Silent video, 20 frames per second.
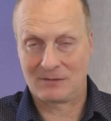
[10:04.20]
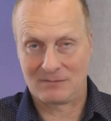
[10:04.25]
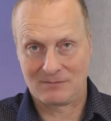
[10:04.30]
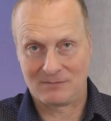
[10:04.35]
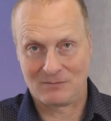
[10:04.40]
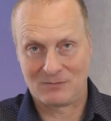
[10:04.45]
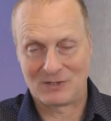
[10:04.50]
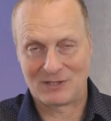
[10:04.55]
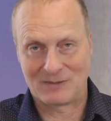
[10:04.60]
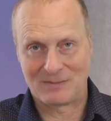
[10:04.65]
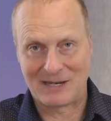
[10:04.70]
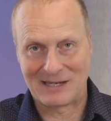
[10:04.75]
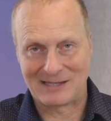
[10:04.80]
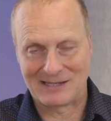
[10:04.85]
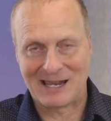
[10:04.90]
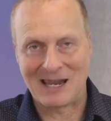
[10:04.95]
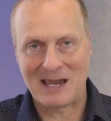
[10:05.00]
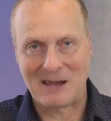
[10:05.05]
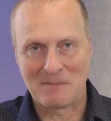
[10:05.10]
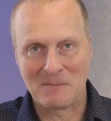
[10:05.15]
which
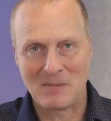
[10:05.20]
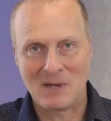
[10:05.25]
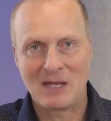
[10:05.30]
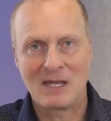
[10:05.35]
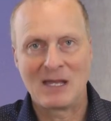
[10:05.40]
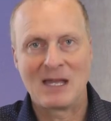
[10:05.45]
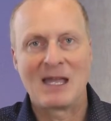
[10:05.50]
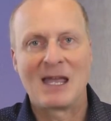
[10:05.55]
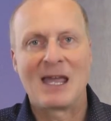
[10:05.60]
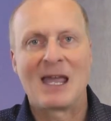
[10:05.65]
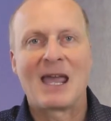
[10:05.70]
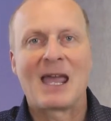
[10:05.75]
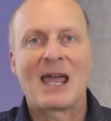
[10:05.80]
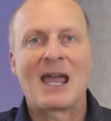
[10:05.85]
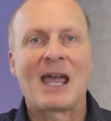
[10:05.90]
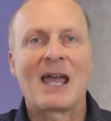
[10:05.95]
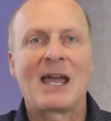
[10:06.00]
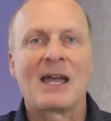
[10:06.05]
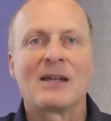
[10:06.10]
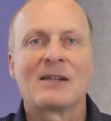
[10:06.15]
means him.
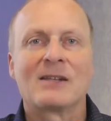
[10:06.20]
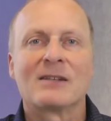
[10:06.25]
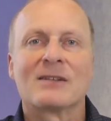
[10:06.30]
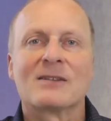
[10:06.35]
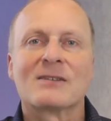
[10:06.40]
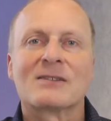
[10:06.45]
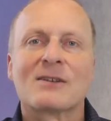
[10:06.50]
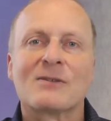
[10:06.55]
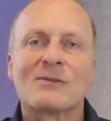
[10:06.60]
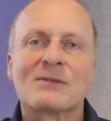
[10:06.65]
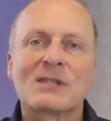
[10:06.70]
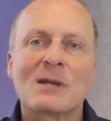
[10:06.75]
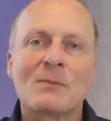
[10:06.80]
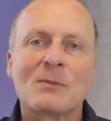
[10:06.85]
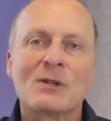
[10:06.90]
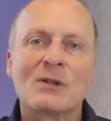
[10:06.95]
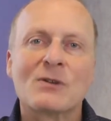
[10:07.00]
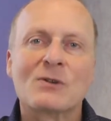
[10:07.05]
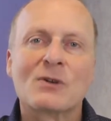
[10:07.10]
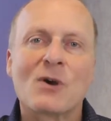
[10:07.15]
And so
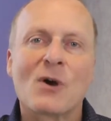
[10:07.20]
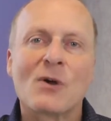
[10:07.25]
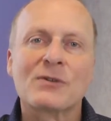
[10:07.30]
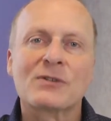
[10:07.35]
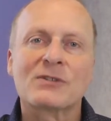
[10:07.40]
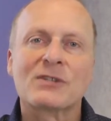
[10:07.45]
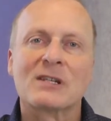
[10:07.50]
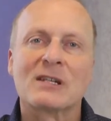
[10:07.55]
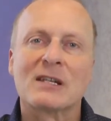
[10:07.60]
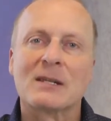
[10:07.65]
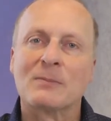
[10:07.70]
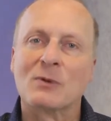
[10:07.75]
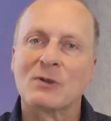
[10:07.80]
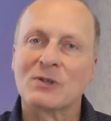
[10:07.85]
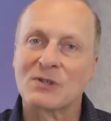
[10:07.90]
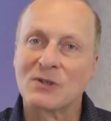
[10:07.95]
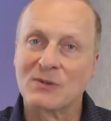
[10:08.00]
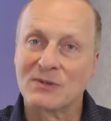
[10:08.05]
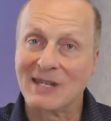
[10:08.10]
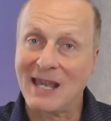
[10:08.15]
someone who constantly
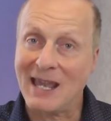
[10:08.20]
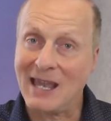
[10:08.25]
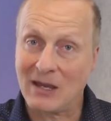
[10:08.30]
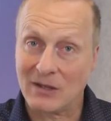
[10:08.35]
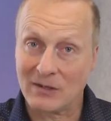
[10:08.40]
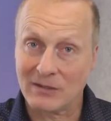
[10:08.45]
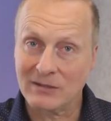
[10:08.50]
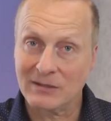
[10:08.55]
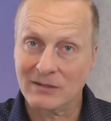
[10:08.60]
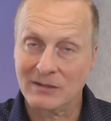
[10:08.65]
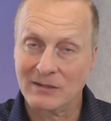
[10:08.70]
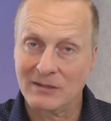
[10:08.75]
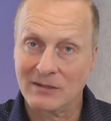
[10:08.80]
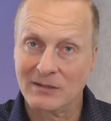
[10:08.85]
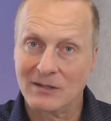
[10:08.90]
puts you down